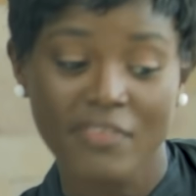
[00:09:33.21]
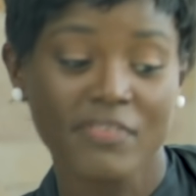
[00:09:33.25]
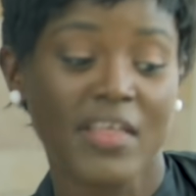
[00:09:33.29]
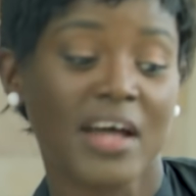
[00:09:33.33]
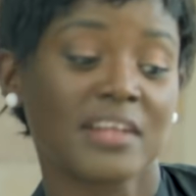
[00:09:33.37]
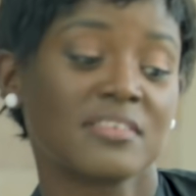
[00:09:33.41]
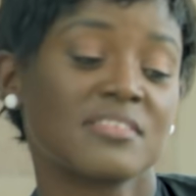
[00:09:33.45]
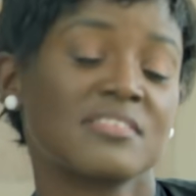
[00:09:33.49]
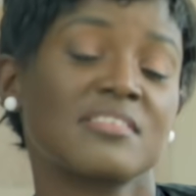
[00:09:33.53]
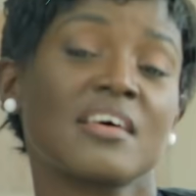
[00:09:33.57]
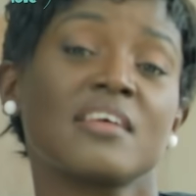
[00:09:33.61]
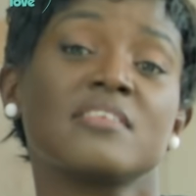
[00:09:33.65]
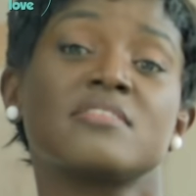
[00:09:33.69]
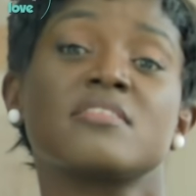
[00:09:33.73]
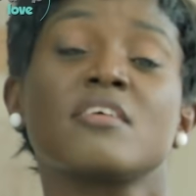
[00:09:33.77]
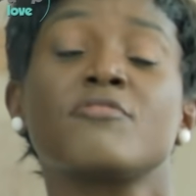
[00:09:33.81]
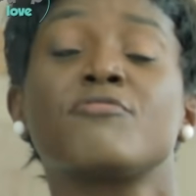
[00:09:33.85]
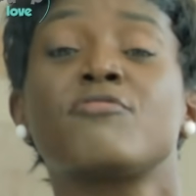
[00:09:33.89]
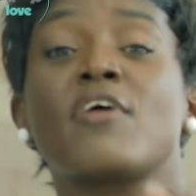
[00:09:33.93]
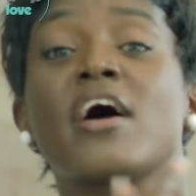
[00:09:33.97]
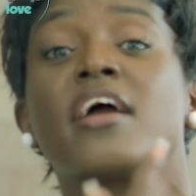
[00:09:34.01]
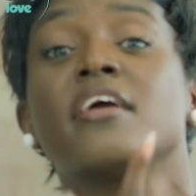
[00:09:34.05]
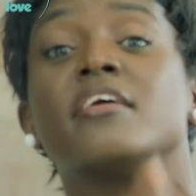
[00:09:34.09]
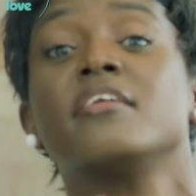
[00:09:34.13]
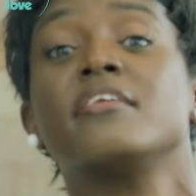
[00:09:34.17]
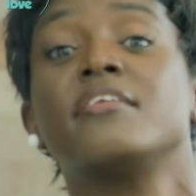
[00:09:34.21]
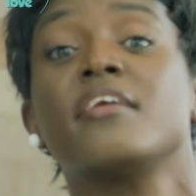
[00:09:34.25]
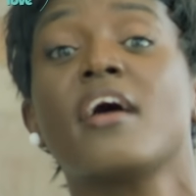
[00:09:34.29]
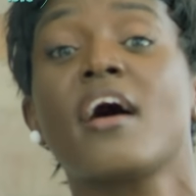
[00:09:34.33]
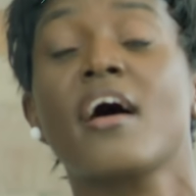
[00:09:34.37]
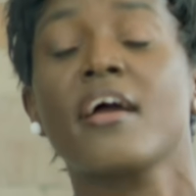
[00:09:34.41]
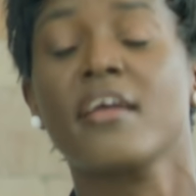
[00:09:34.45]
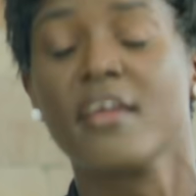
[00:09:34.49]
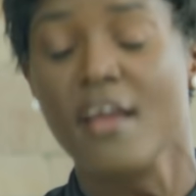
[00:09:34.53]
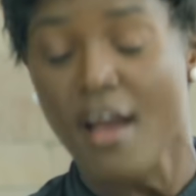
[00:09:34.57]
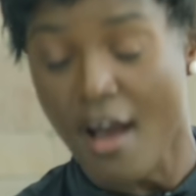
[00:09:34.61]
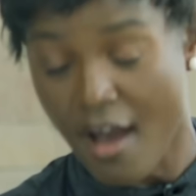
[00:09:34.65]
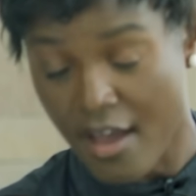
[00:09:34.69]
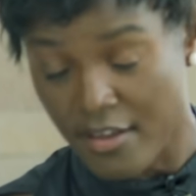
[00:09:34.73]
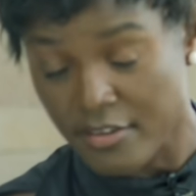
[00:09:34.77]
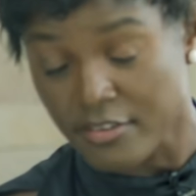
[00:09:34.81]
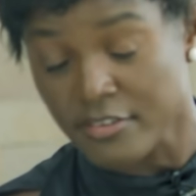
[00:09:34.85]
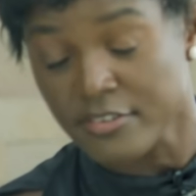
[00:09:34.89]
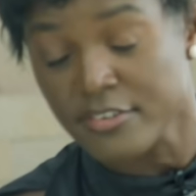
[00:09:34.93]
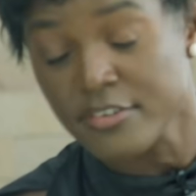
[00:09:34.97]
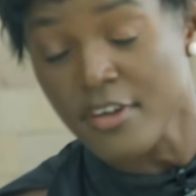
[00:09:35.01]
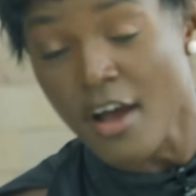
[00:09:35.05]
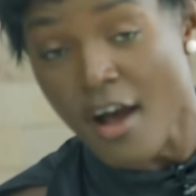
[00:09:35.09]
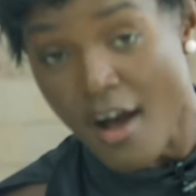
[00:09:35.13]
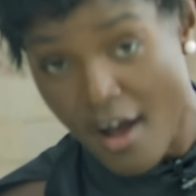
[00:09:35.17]
That's it. If I die, yeah. I
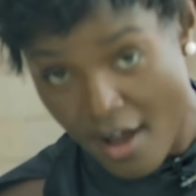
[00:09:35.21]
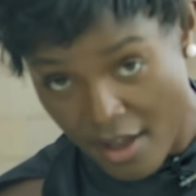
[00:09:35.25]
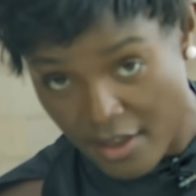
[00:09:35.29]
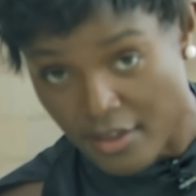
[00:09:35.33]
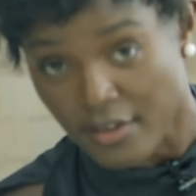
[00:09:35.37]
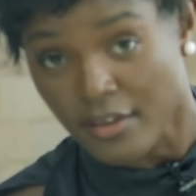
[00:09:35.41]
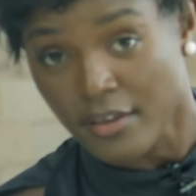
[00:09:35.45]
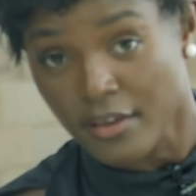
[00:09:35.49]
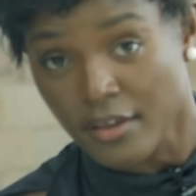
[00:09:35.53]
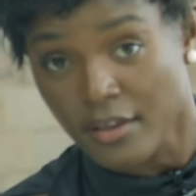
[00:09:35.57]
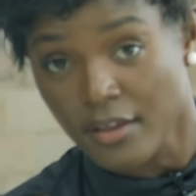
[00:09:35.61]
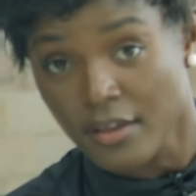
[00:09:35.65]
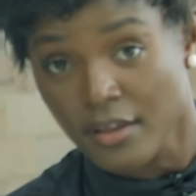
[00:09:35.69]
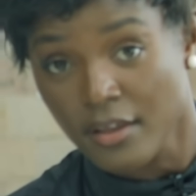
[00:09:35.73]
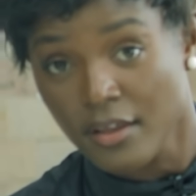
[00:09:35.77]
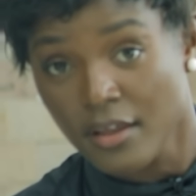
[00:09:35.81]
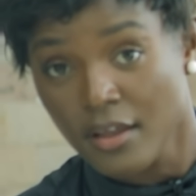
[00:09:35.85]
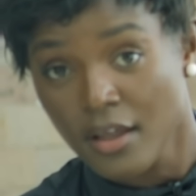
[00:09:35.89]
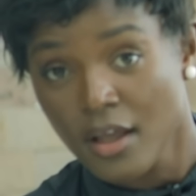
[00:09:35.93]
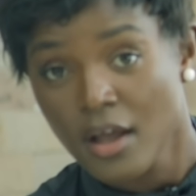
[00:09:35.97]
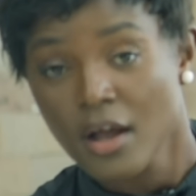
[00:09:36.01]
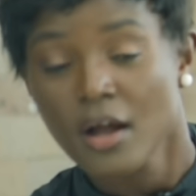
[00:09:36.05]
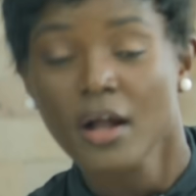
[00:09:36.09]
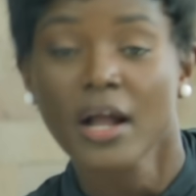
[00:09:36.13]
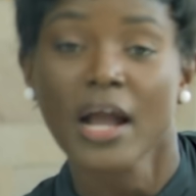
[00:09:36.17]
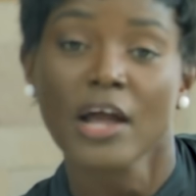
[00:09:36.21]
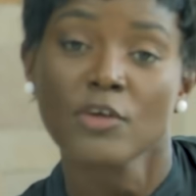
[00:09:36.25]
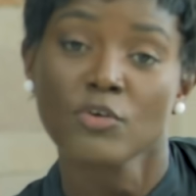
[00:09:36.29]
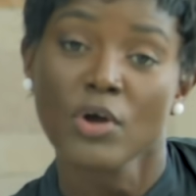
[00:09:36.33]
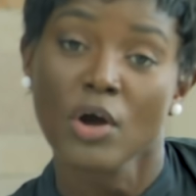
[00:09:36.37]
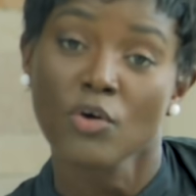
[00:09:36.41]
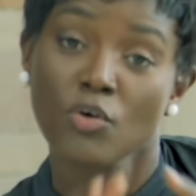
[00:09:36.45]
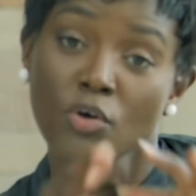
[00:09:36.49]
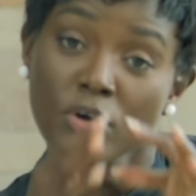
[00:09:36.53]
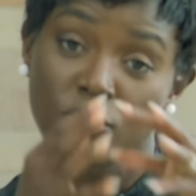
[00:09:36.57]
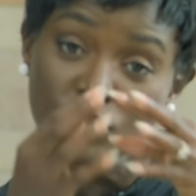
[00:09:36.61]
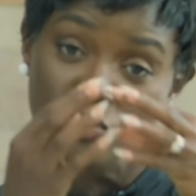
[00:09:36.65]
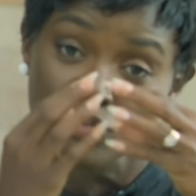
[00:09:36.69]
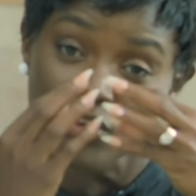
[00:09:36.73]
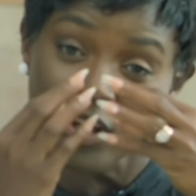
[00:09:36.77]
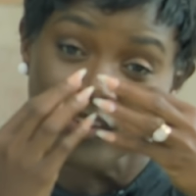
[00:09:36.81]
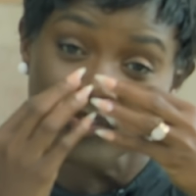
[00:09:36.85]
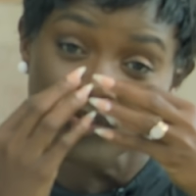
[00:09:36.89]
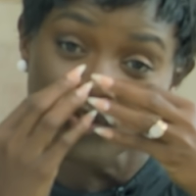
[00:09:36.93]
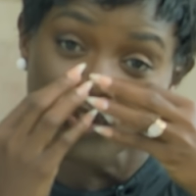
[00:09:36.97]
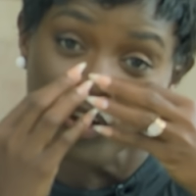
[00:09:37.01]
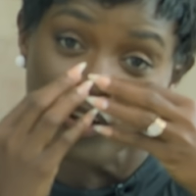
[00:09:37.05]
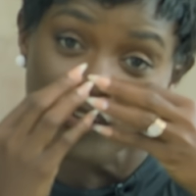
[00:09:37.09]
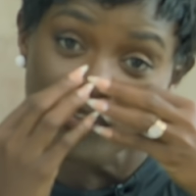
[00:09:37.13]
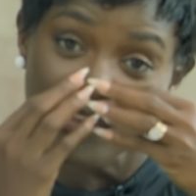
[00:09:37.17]
die. Yeah. You are going to
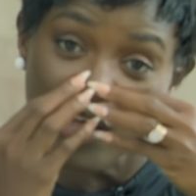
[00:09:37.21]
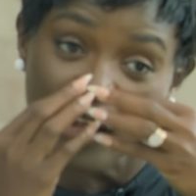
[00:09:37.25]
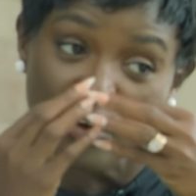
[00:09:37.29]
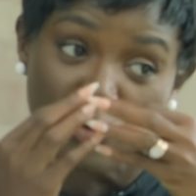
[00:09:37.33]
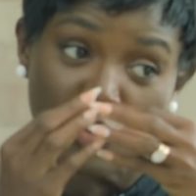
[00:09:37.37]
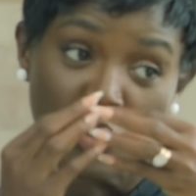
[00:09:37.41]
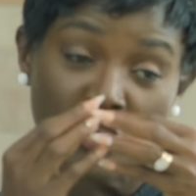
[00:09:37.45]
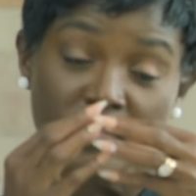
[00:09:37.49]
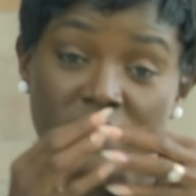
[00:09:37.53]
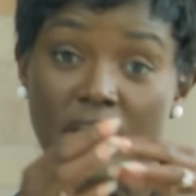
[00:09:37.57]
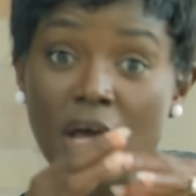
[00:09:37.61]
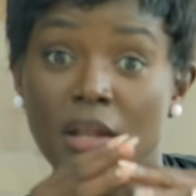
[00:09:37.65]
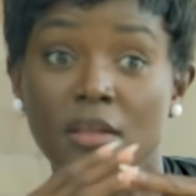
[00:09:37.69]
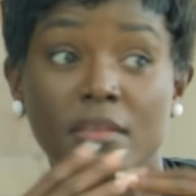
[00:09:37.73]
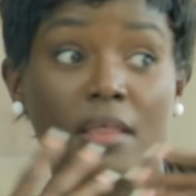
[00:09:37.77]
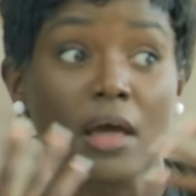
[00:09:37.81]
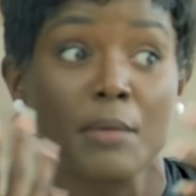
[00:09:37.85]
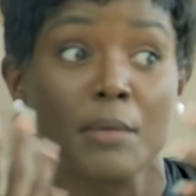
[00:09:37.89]
just change the nose. You're and